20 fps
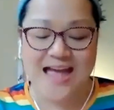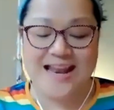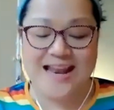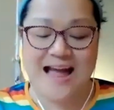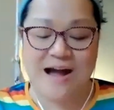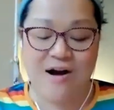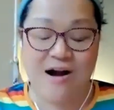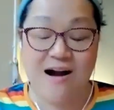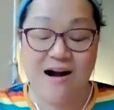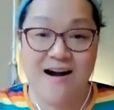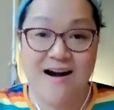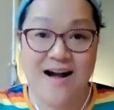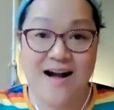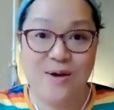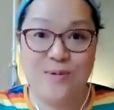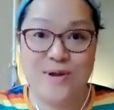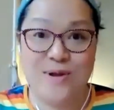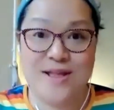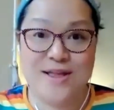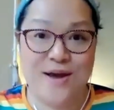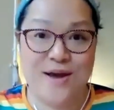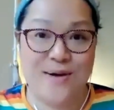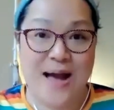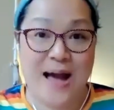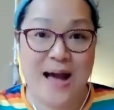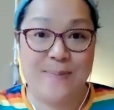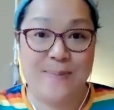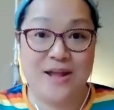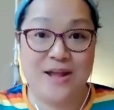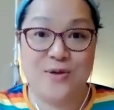Now, I was so
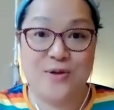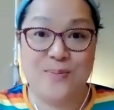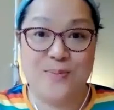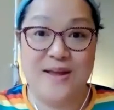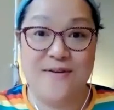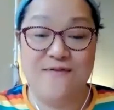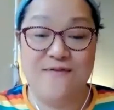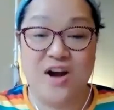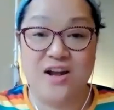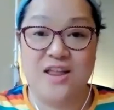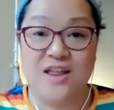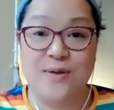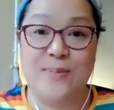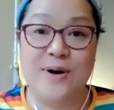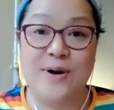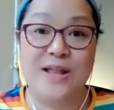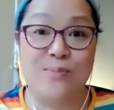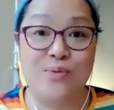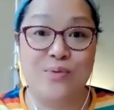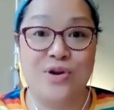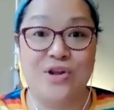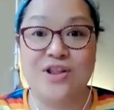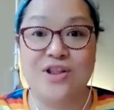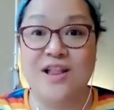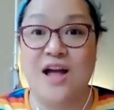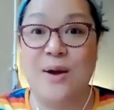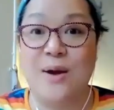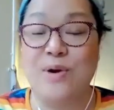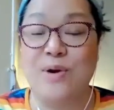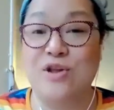happy to be invited by the British
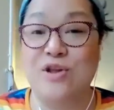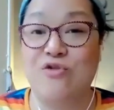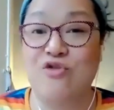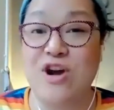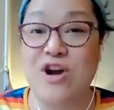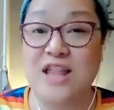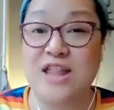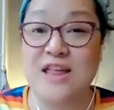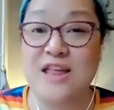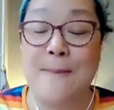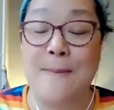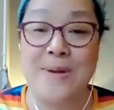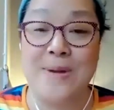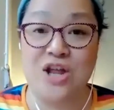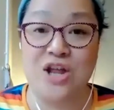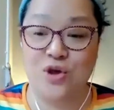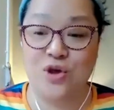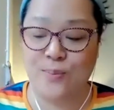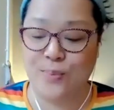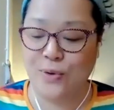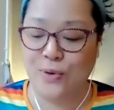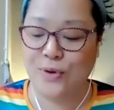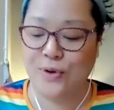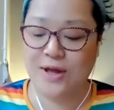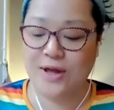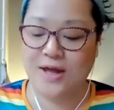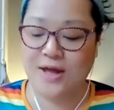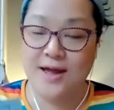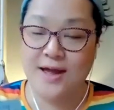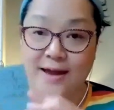Library to create a miniature
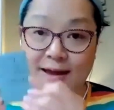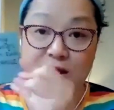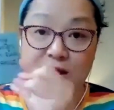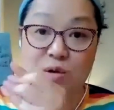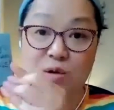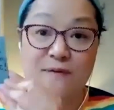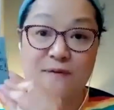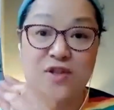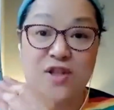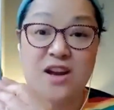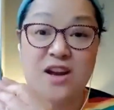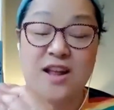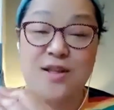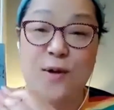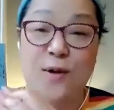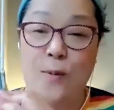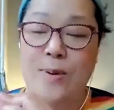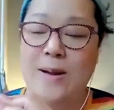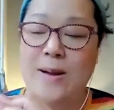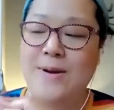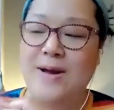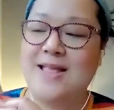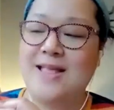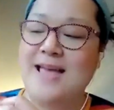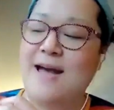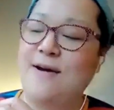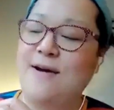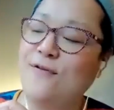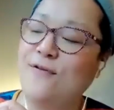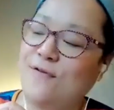book, and so I've done this all by
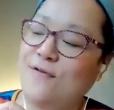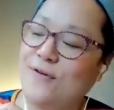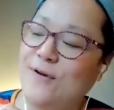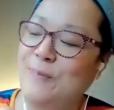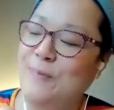myself,